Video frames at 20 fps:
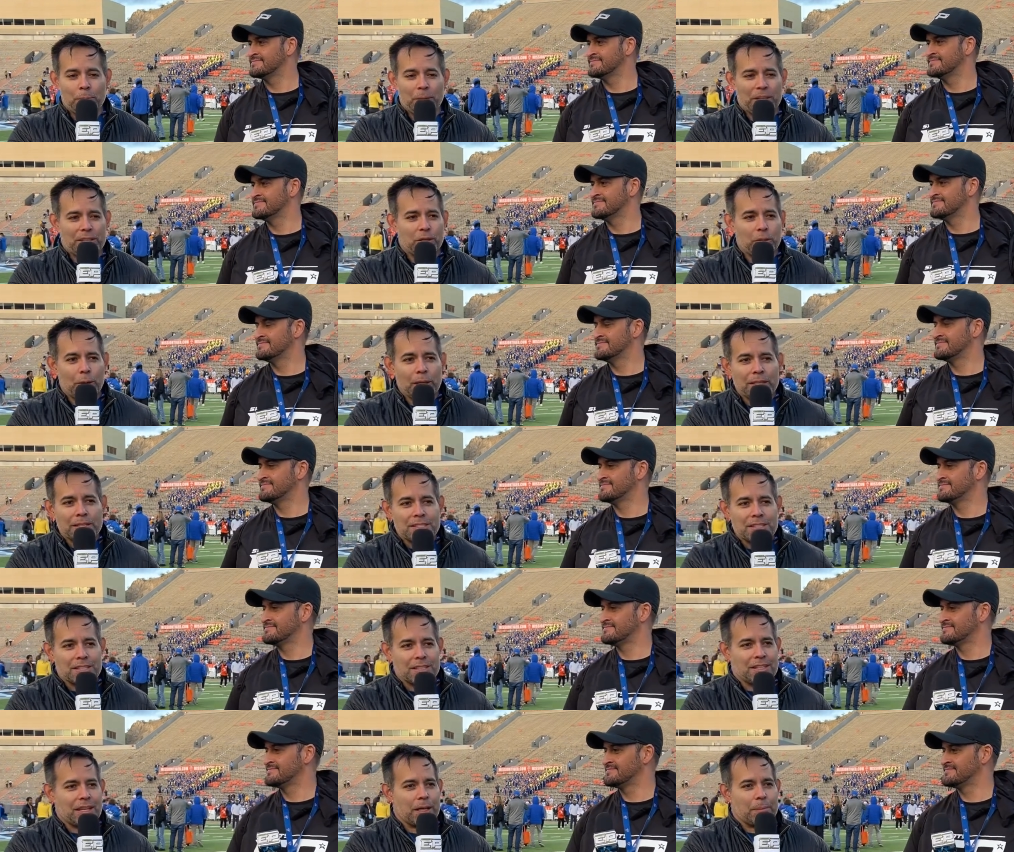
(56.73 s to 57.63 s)
Speaker 1: But credit
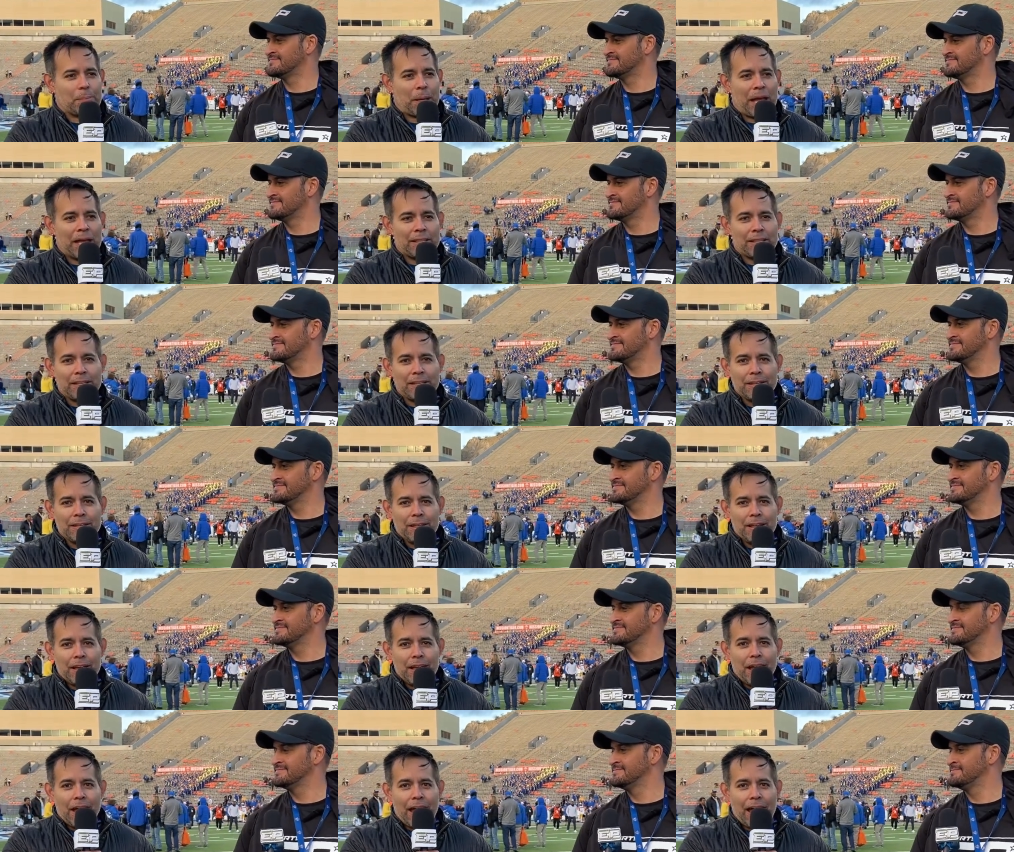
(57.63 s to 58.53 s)
to Nick Patti
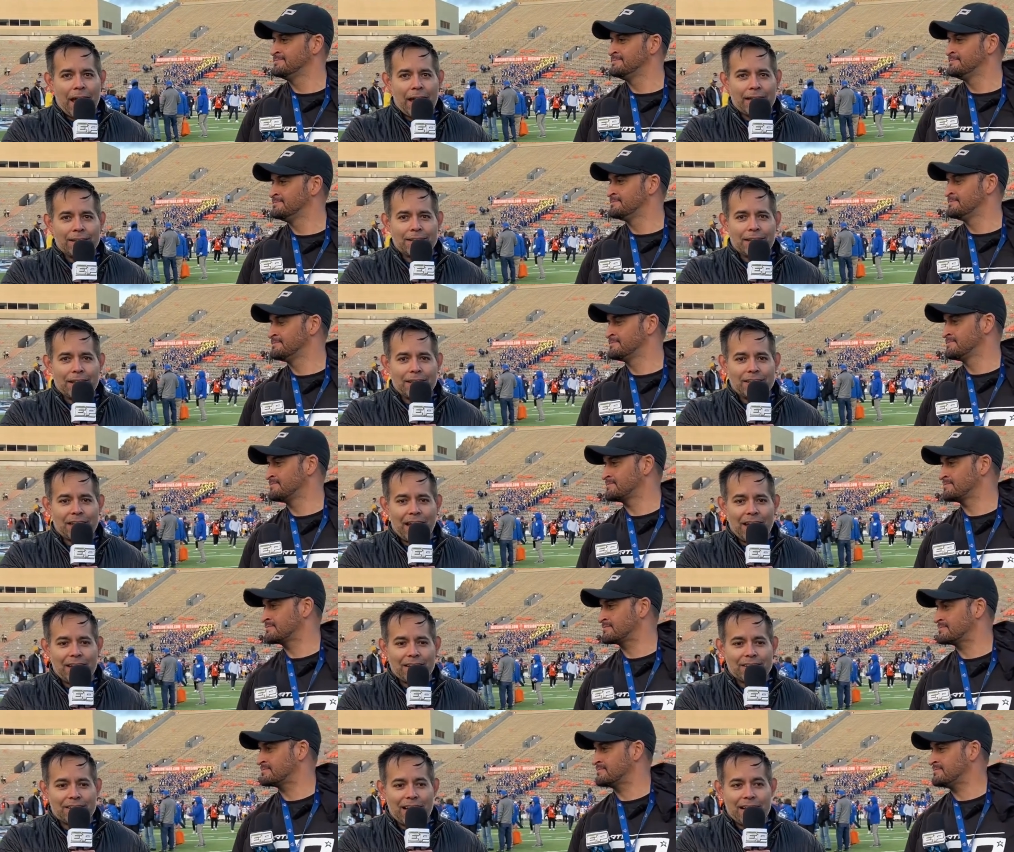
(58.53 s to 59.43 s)
and
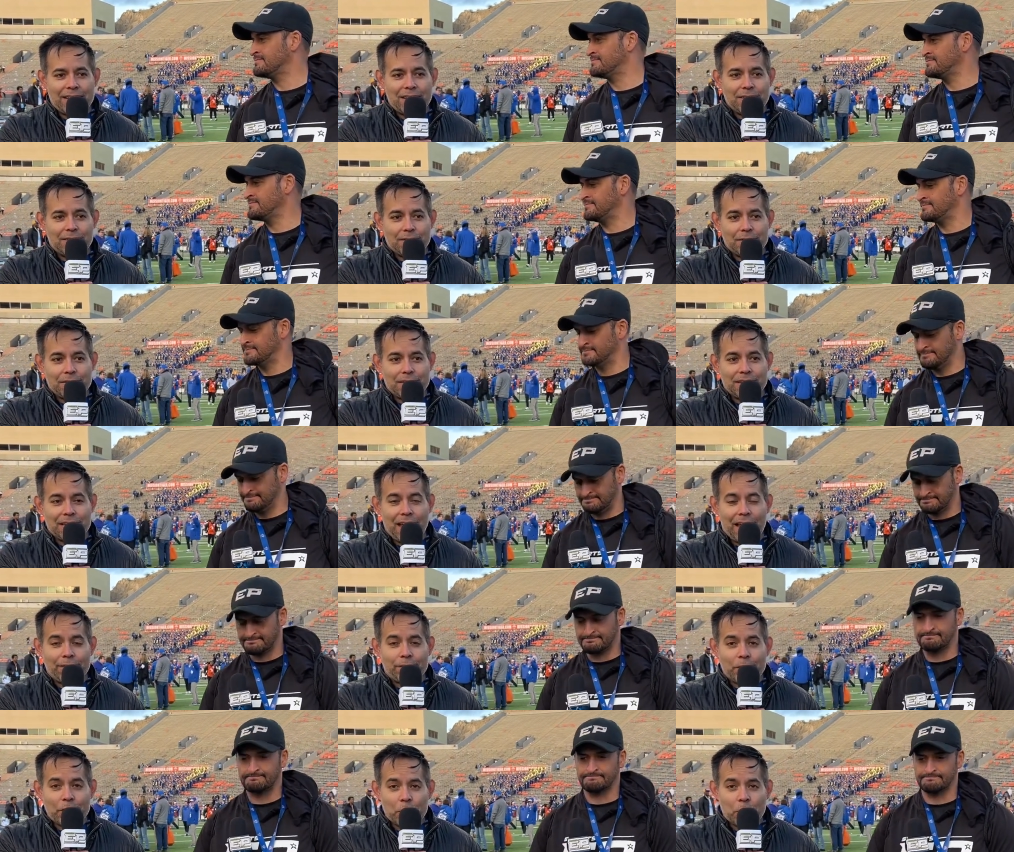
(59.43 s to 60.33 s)
that, that
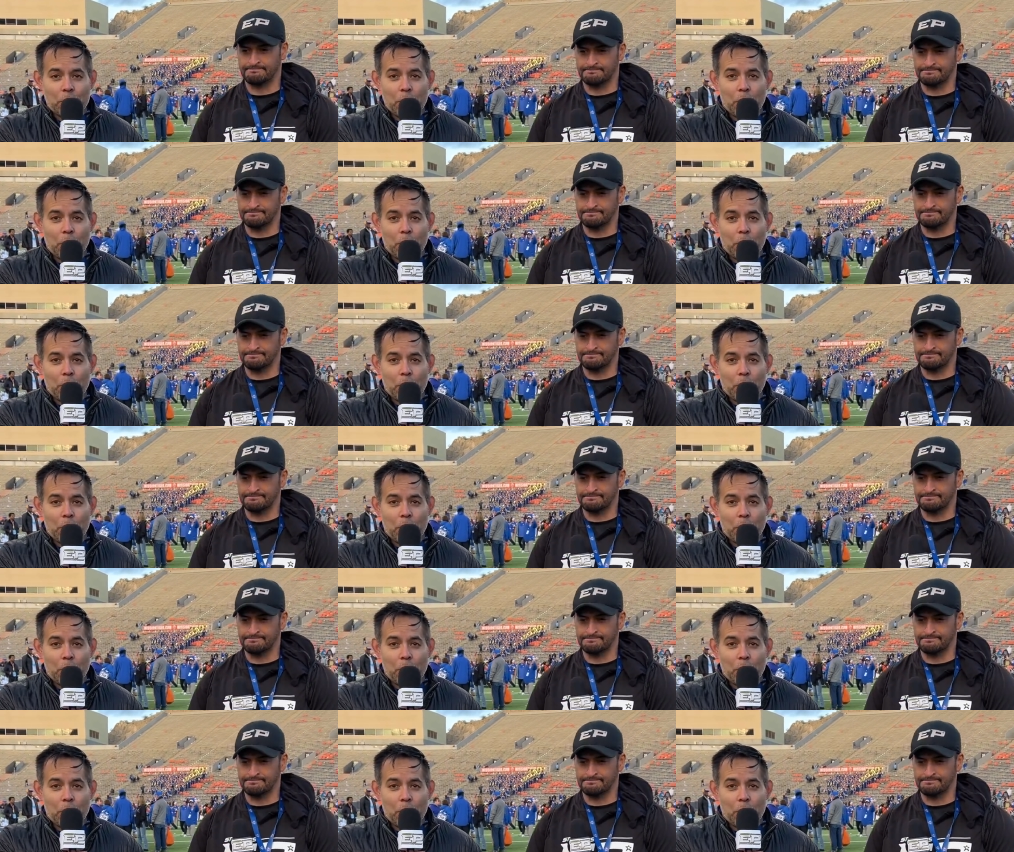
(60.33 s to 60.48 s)
that field